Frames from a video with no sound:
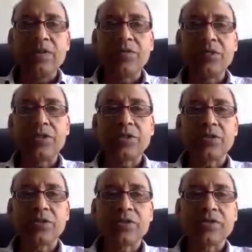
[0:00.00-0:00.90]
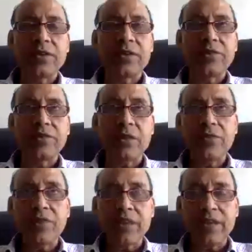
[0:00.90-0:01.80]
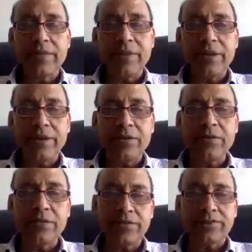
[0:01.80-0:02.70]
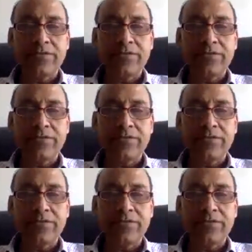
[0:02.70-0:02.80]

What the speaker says: which is equal to square root of Kb into C.